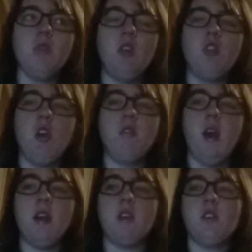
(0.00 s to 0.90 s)
So
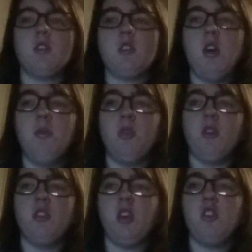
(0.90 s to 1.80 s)
that comes
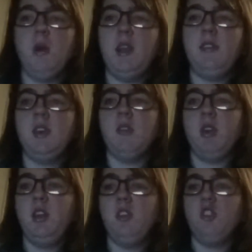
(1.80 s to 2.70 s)
off sexuality,
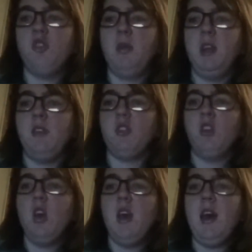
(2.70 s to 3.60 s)
religious beliefs,
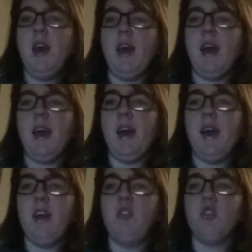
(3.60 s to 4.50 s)

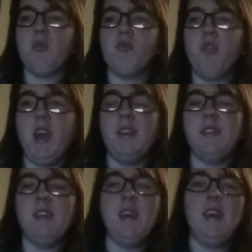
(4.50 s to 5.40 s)
and
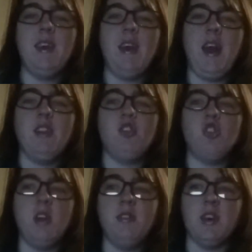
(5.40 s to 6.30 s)
race, and
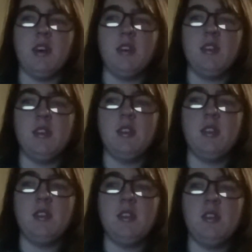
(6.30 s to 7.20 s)
gender.
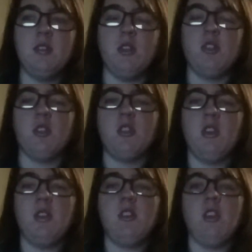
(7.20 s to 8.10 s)
Well, no,
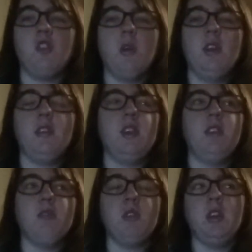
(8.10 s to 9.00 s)
sexuality, he
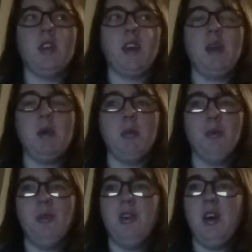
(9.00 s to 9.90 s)
doesn't really like gay people.